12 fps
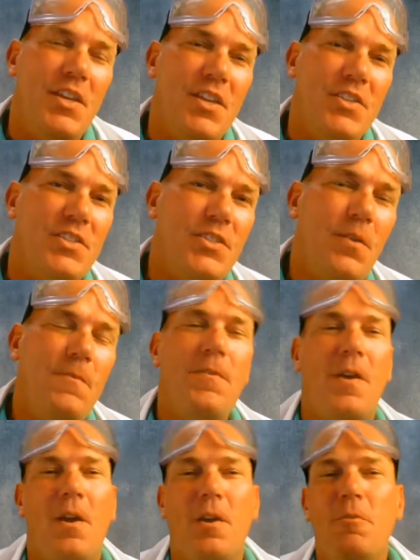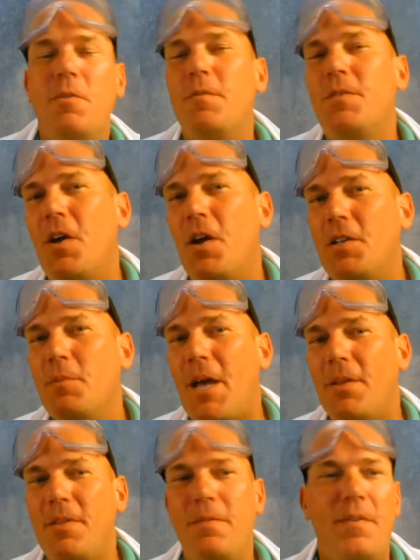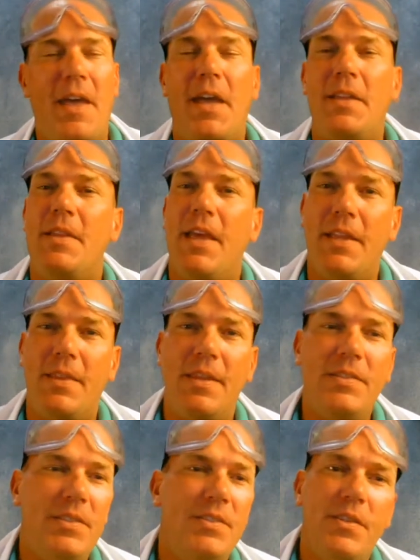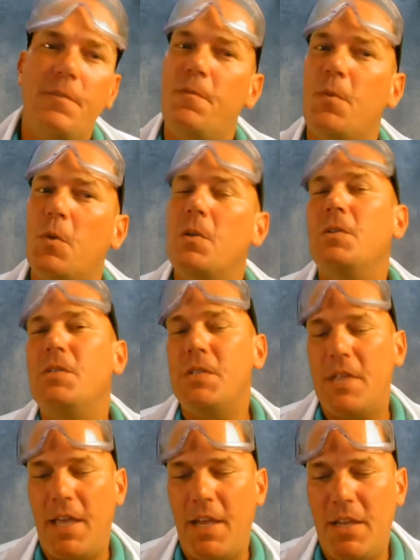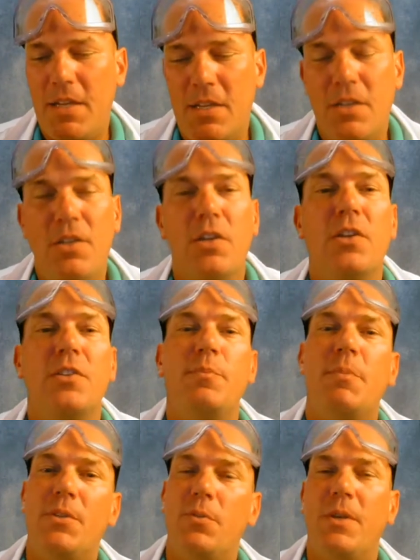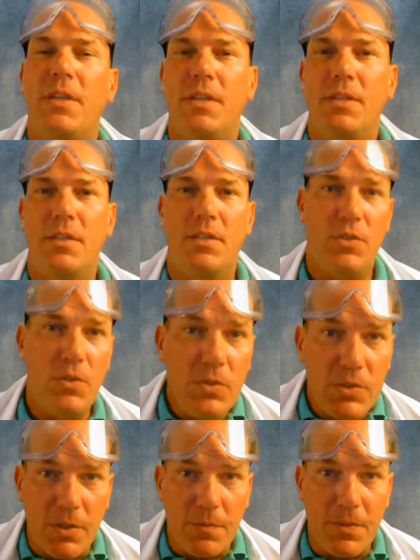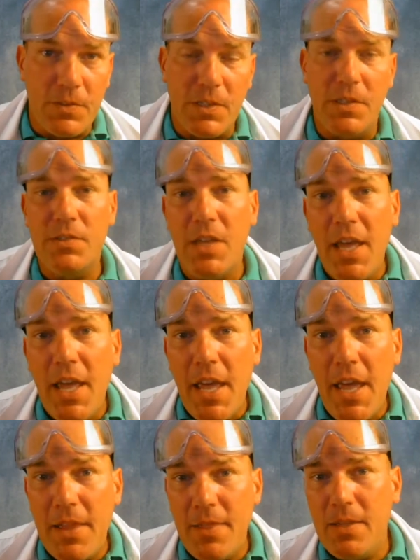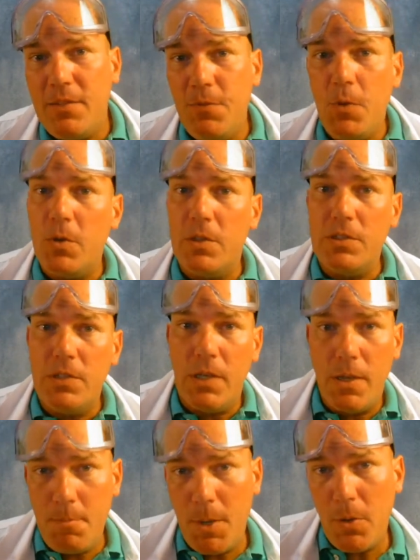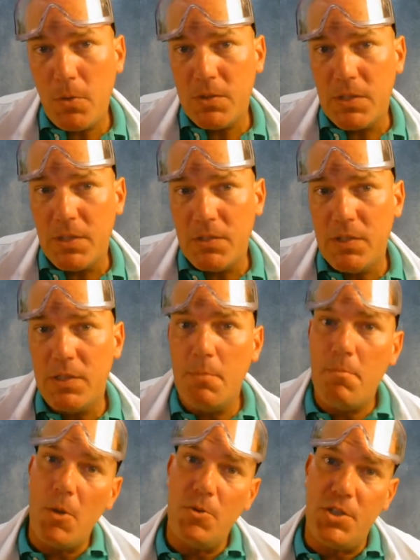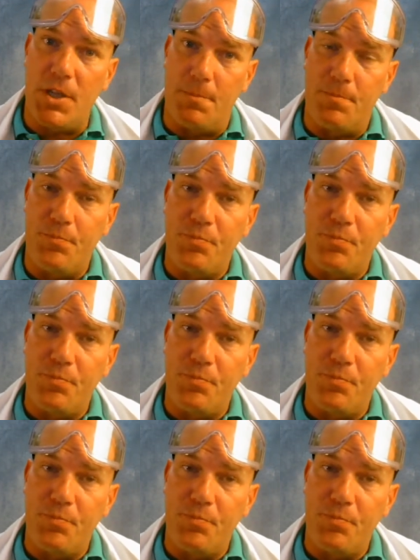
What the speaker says: So far, we've talked about the fact that this is a force that occurs between two surfaces, and this force opposes the motion.